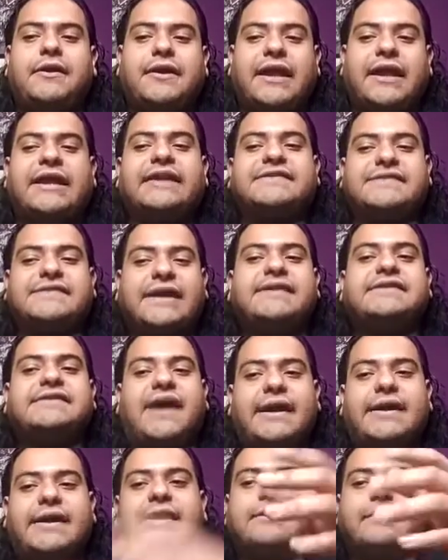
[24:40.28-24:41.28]
and it's like a
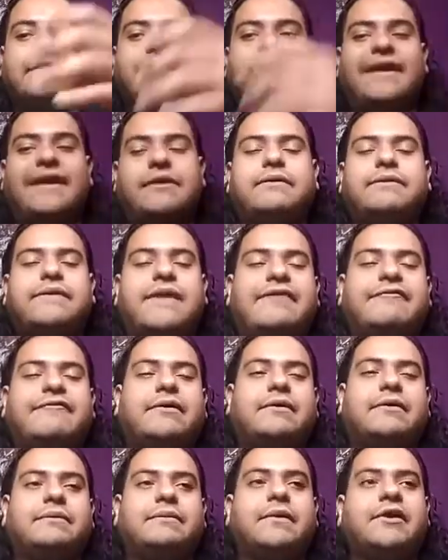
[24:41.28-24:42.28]
tiny, they have
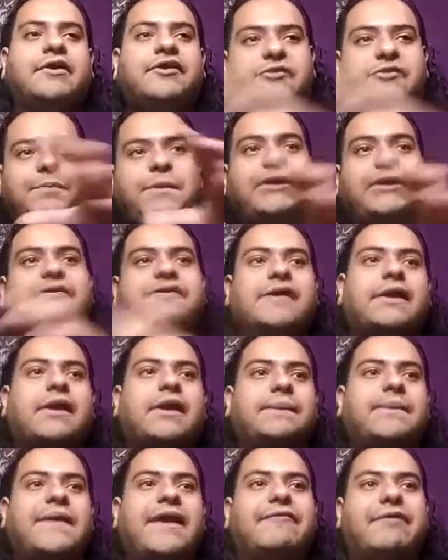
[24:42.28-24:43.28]
a speaker
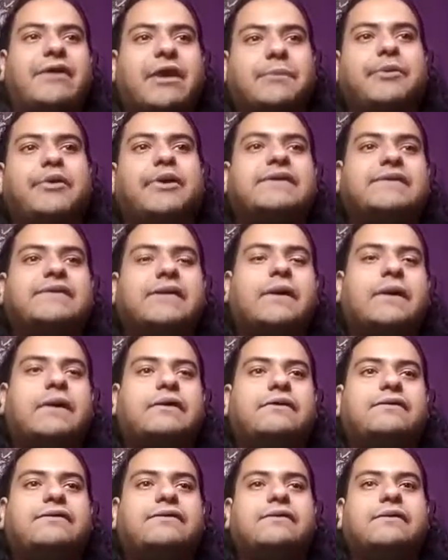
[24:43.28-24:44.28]
setup. They have a couple of
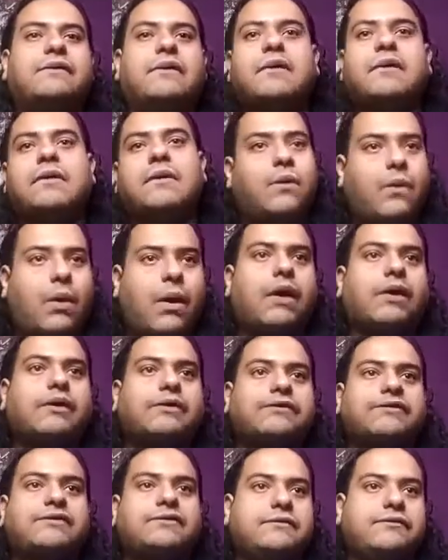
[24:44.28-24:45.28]
guitars,
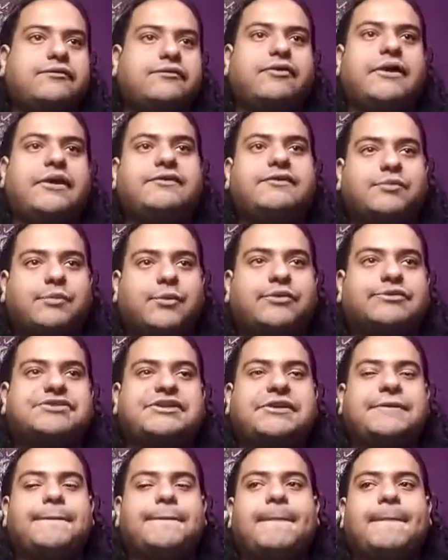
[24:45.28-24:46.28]
walls, strings,
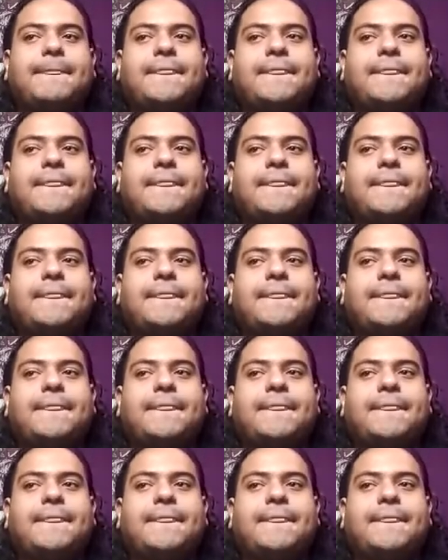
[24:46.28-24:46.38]
bullshit.